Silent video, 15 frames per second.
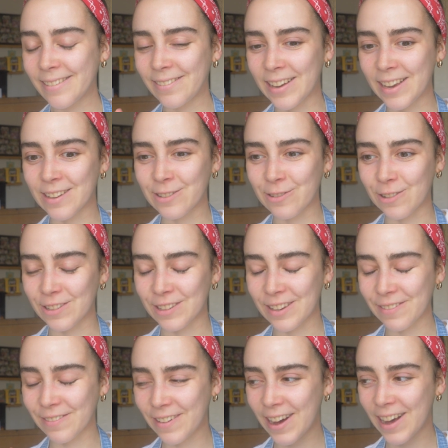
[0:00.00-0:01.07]
fingers crossed
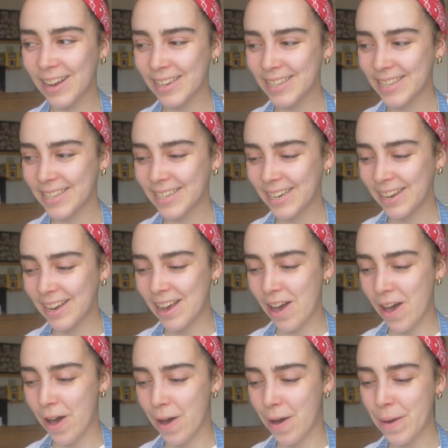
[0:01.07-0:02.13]
it works,
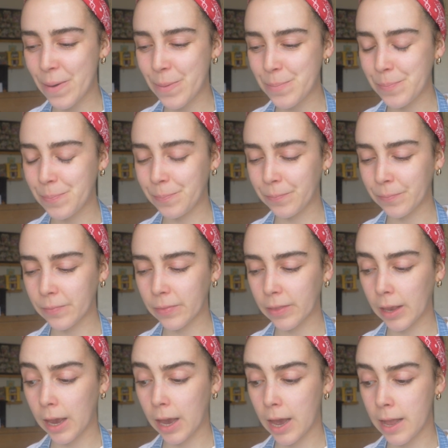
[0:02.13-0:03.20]
and
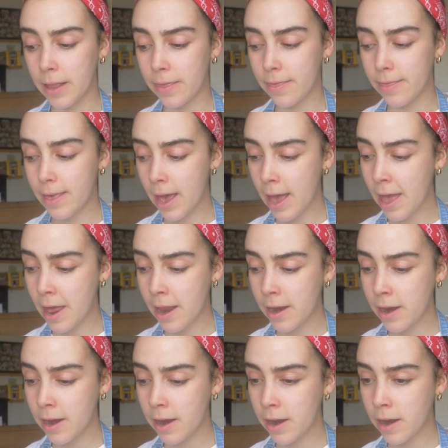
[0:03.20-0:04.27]
then
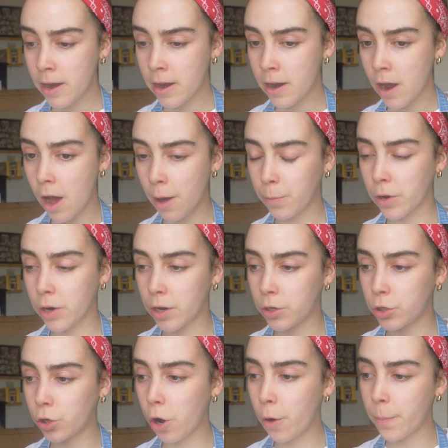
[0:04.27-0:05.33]
I'm gonna
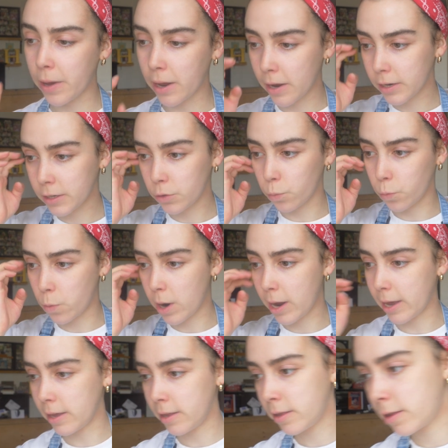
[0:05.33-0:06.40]
top it
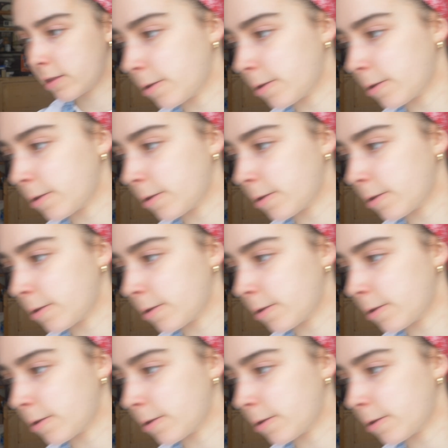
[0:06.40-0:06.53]
with